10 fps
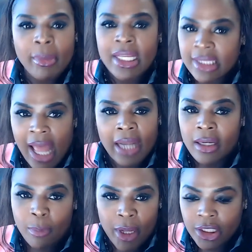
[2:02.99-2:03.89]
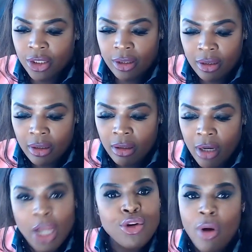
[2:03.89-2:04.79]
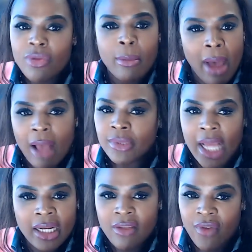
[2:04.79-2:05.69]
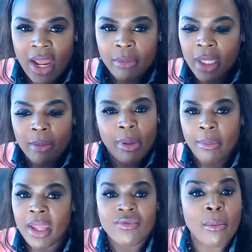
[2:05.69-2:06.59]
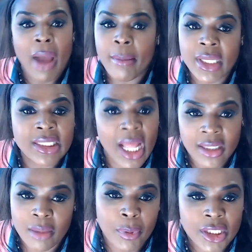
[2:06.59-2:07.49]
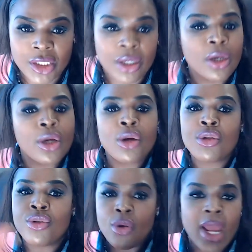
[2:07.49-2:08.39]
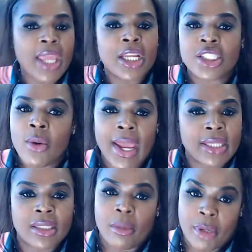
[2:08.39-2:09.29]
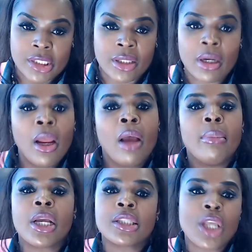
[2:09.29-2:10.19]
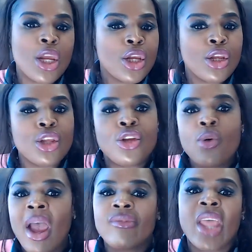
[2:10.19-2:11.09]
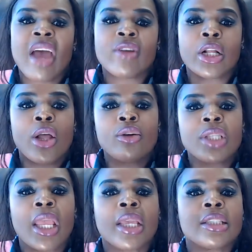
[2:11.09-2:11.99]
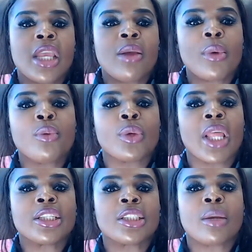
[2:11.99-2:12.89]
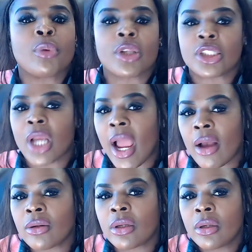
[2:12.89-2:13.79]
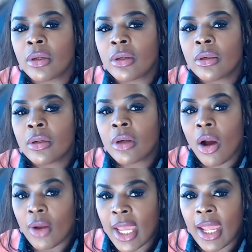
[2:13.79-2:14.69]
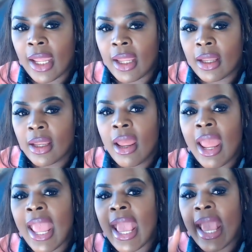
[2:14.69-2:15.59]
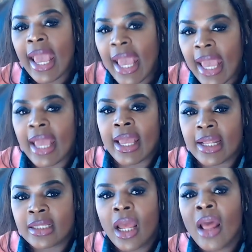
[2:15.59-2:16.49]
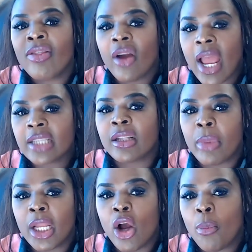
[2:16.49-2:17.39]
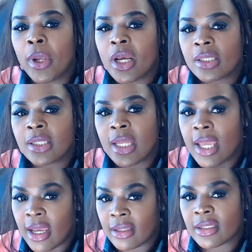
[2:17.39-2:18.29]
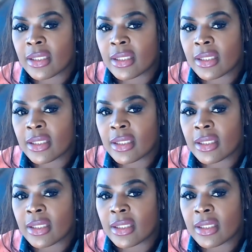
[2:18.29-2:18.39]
is not in the picture and you're on the mom side of the family. Baby, if the mama is not in the picture, you can't get your ass in the picture because you have to have a close and continuing relationship with the child, okay? And there has to be an open custody case,